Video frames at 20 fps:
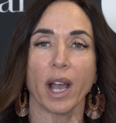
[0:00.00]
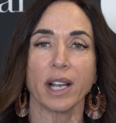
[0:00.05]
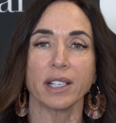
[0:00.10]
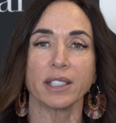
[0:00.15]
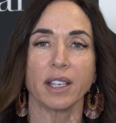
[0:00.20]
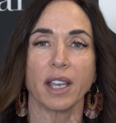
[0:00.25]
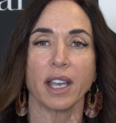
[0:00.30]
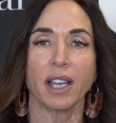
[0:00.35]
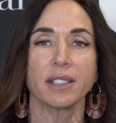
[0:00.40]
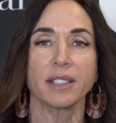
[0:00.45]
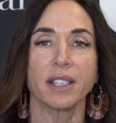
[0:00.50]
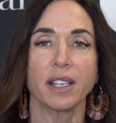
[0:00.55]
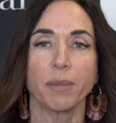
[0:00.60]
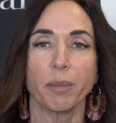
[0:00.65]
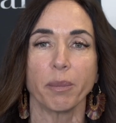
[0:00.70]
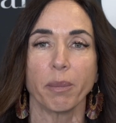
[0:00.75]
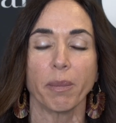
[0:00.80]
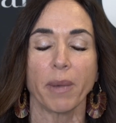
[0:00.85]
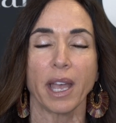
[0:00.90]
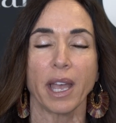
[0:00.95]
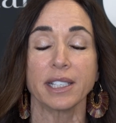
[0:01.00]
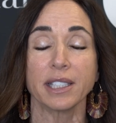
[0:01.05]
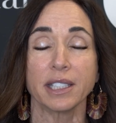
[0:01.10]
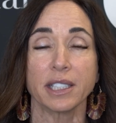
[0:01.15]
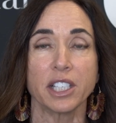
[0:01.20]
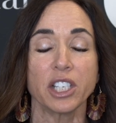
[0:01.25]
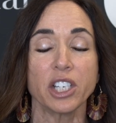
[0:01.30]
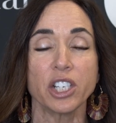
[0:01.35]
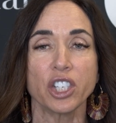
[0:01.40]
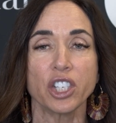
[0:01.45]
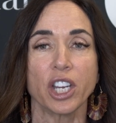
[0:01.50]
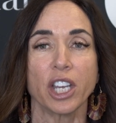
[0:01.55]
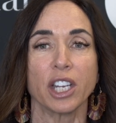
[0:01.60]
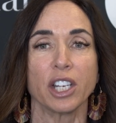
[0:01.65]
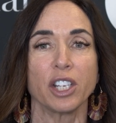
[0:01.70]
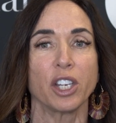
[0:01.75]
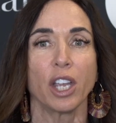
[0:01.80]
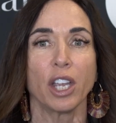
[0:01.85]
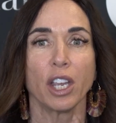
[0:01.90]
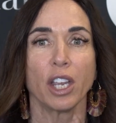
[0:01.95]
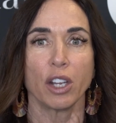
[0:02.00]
as an esthetician,